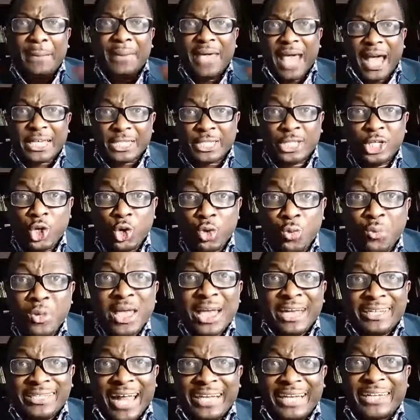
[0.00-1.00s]
assume
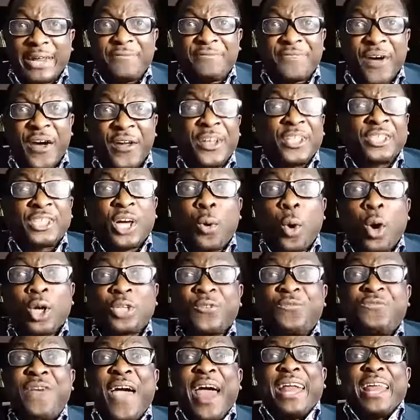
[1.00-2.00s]
that the foundation was
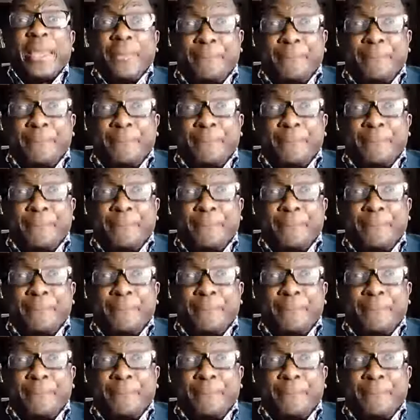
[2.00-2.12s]
very